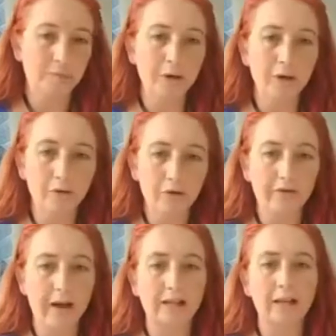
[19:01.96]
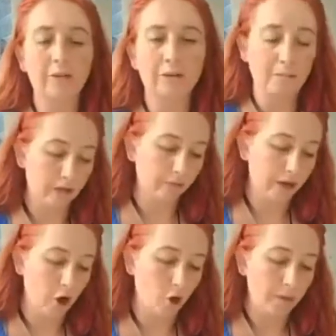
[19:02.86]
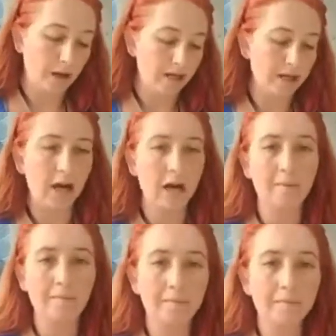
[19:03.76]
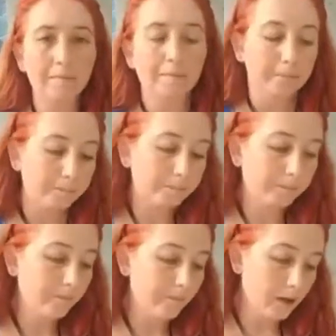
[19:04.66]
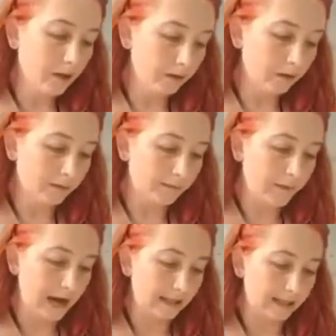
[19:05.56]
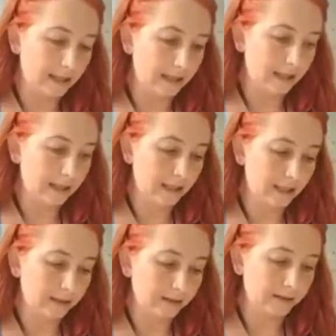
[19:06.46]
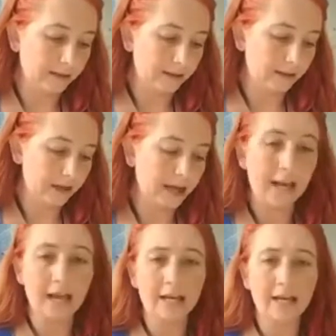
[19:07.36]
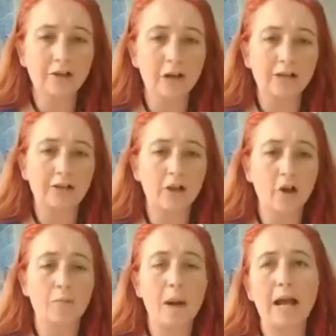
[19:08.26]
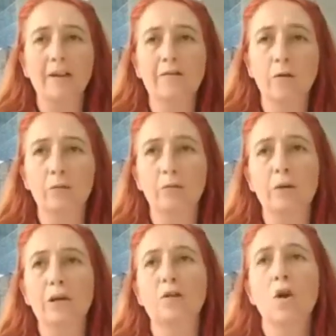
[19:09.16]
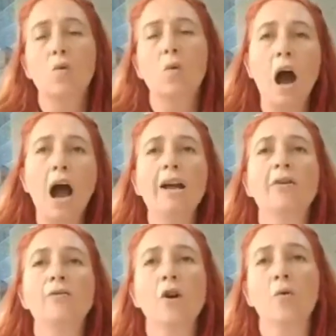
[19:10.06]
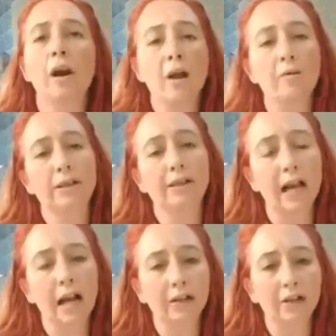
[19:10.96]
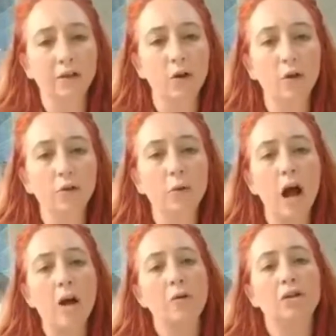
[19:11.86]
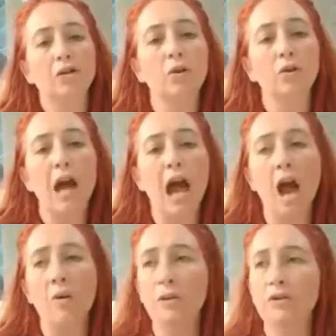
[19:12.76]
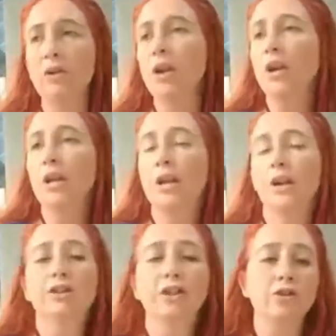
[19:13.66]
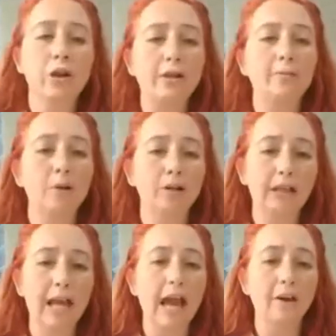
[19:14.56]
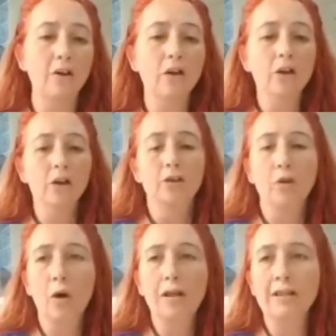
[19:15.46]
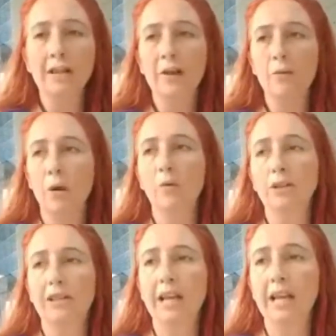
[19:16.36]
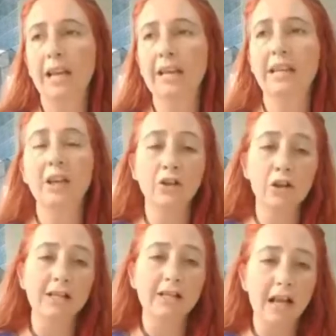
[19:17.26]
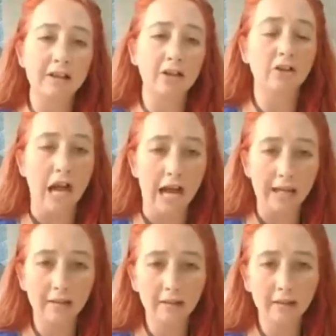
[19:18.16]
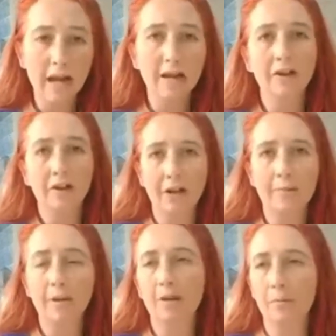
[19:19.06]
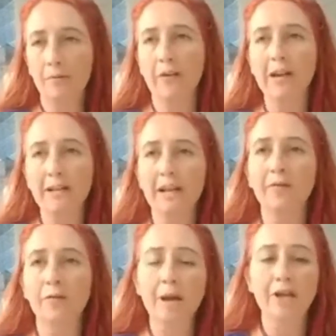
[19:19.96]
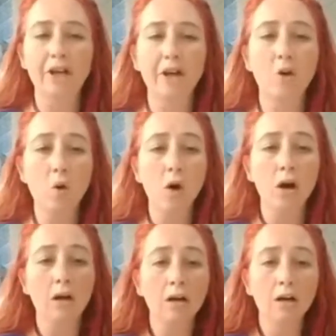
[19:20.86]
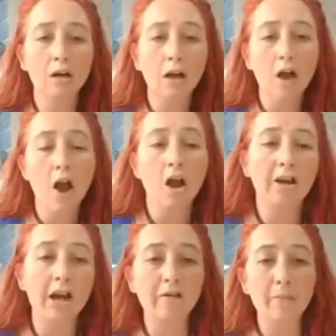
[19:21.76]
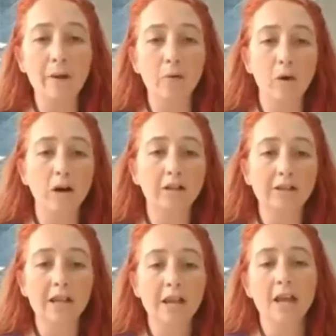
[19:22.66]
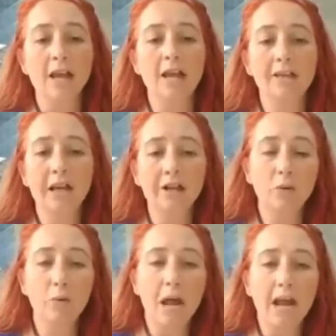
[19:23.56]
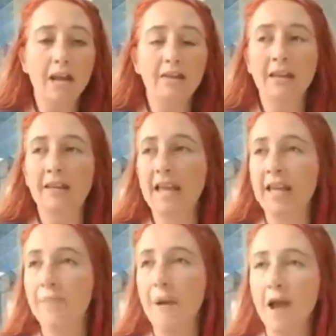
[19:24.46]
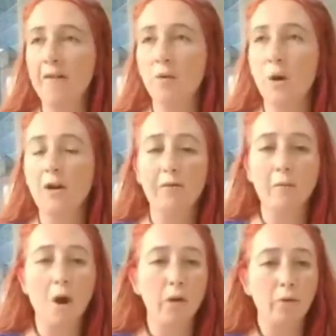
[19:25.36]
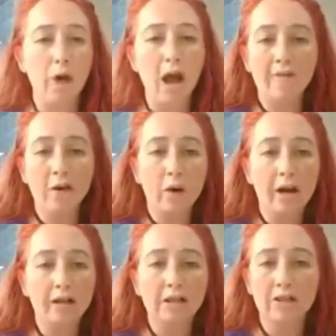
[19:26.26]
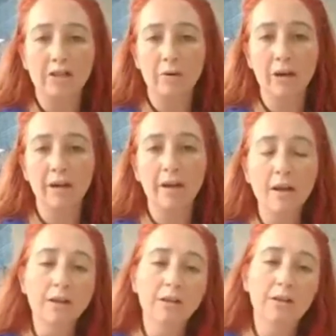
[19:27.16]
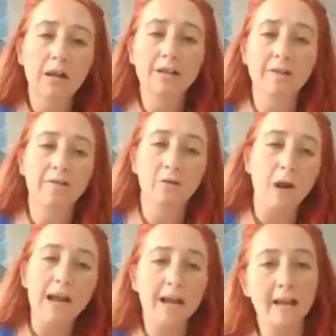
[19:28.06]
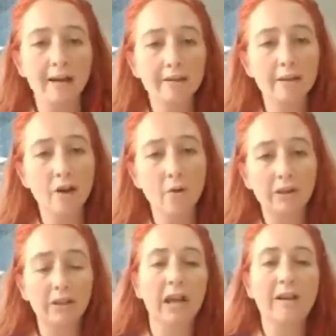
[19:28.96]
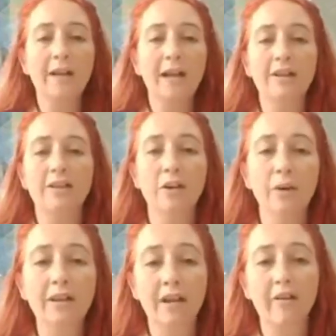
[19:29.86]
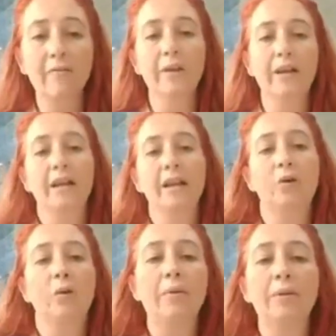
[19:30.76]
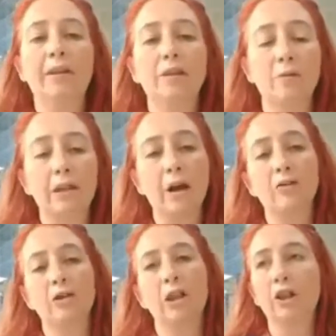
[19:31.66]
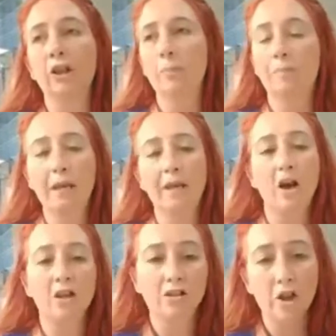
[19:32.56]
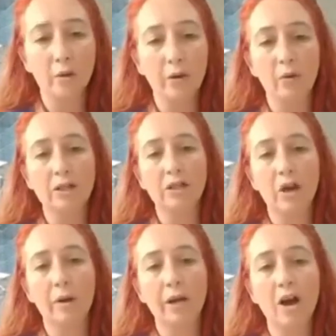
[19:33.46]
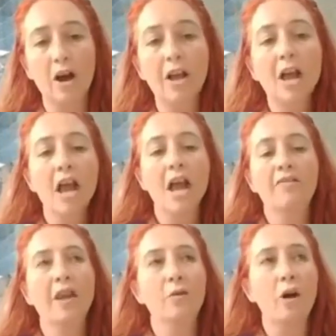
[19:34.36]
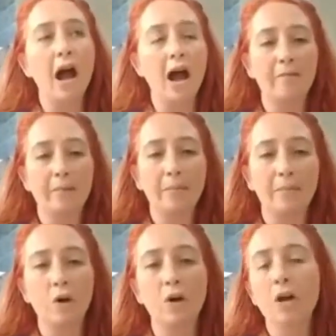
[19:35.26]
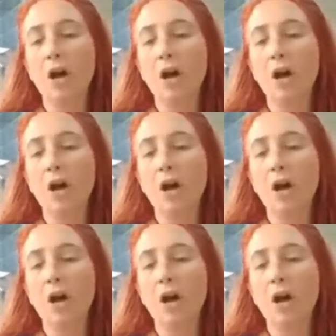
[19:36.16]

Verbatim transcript: Butte, the fact that it was being reopened, um, the fact that... Uh, And, and he tries to go back and forth with this. Well, I don't know what I was exactly told. Well, I wasn't told that. I was here to transport the cattle. So once again, what we're seeing is either inside they're lying and they're keeping, they're preventing information, or our government works in such a way that they keep everyone from knowing what everyone else is doing, because if the right hand doesn't know what the left hand is doing, the government can get away with things without the little peons knowing what's going on. And they will have people...